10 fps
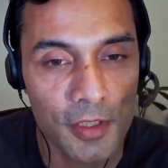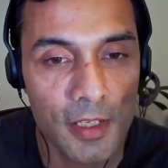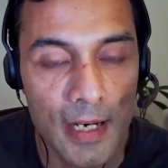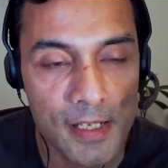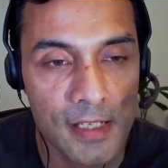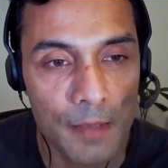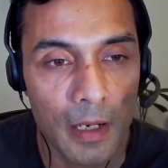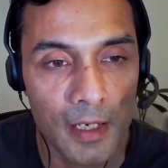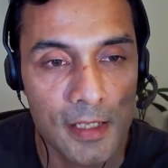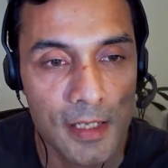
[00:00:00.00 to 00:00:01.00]
to the landscape
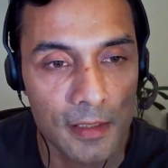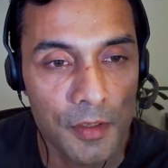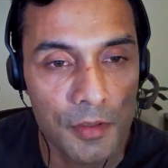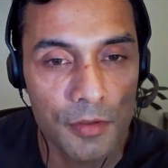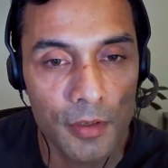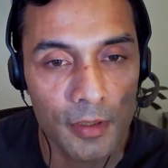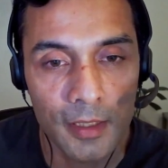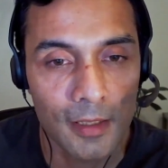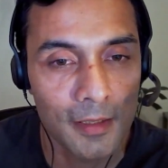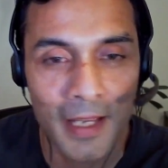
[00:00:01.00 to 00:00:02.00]
architect and you do your
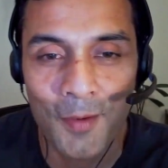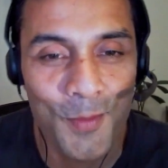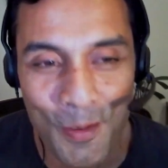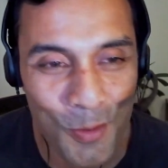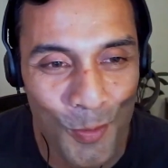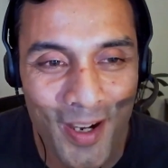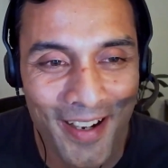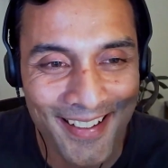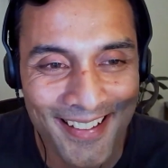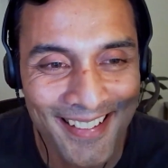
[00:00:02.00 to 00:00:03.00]
thing, and that'll never
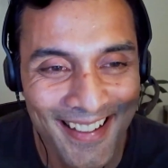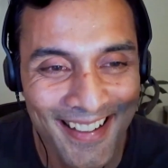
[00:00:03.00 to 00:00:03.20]
work.